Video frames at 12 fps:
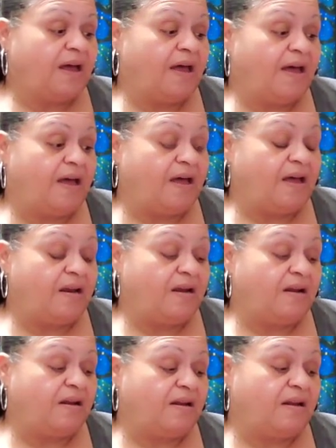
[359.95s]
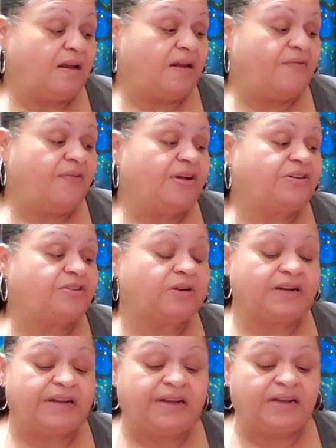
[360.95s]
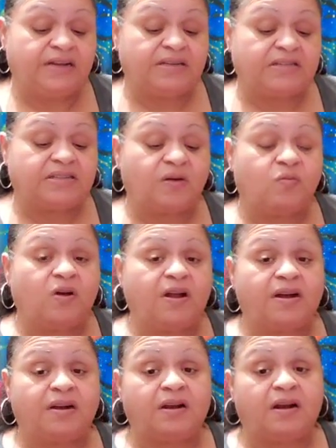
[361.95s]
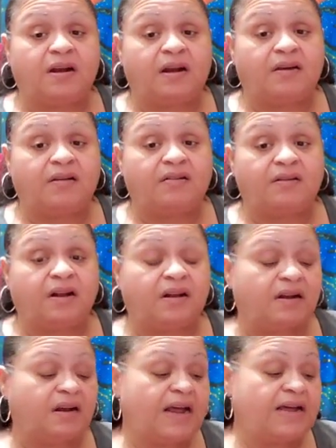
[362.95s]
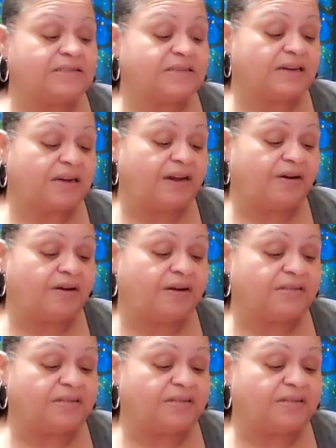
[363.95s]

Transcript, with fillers: and eventually someone learned a lesson here and